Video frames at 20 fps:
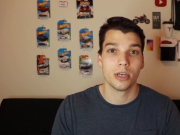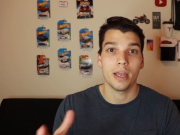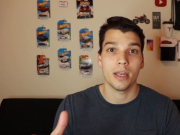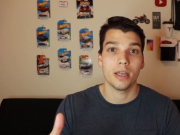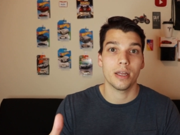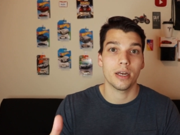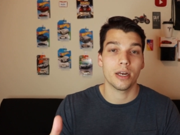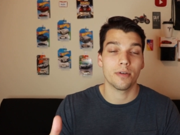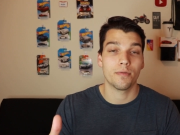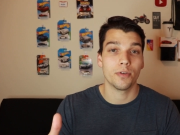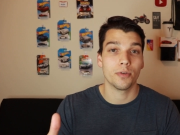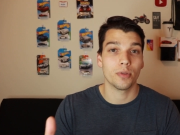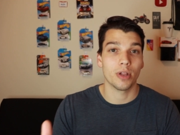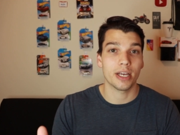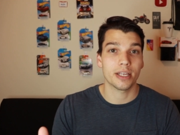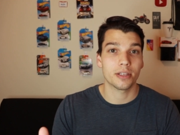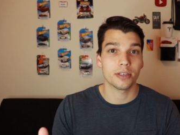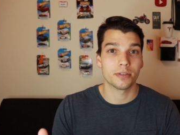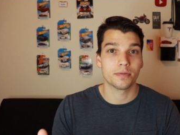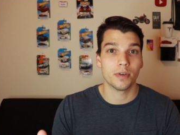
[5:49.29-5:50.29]
And if you
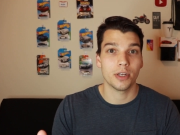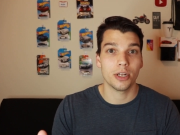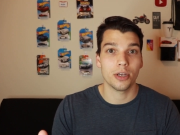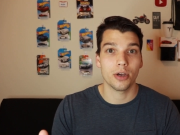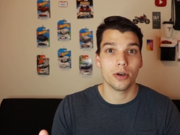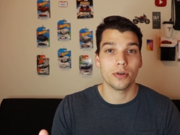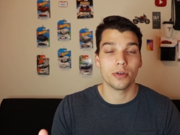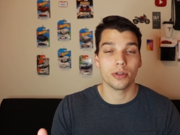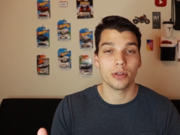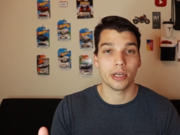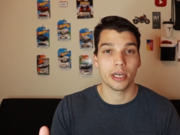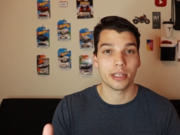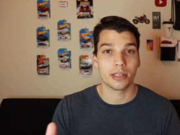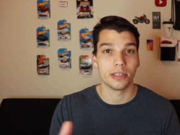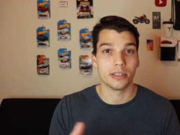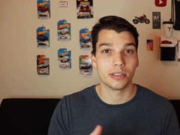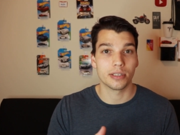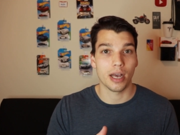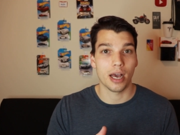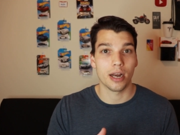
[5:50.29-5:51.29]
like this video, you like
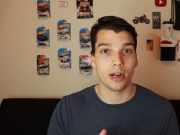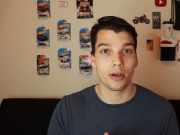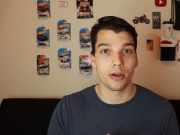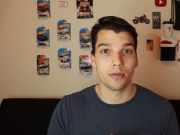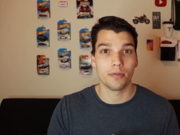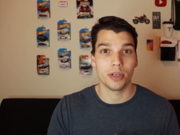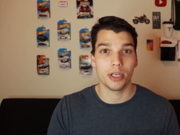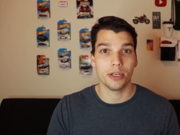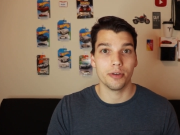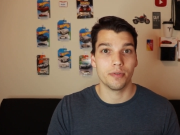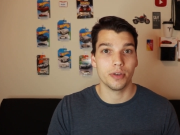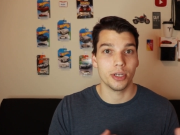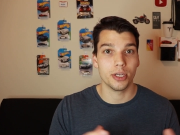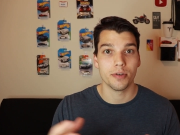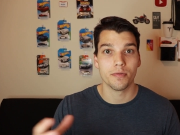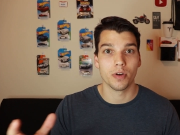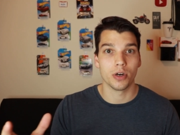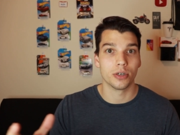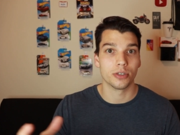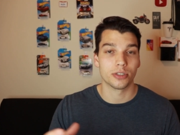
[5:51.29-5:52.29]
these kind of
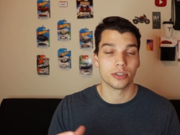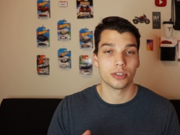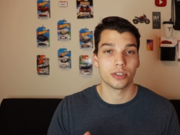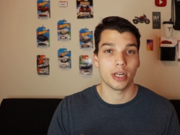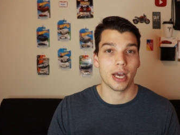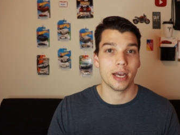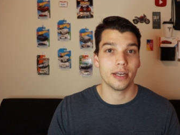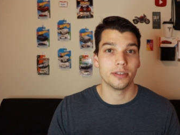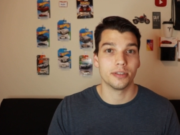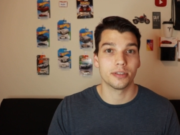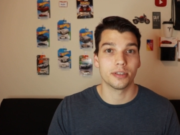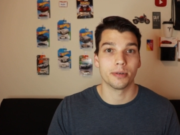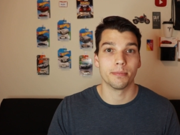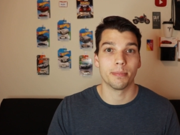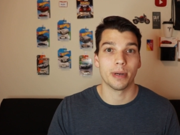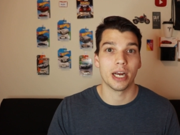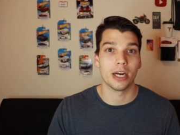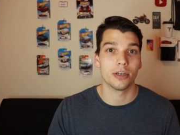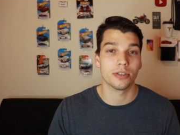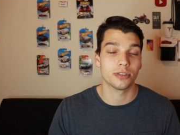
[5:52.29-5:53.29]
EV versus ICE
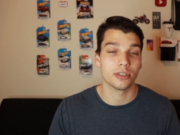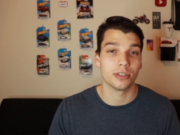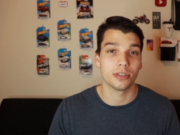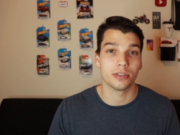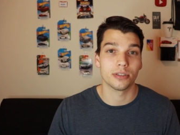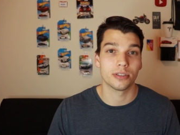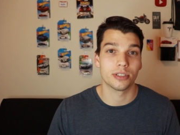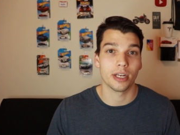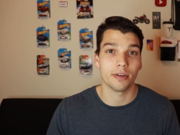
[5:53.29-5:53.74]
comparisons,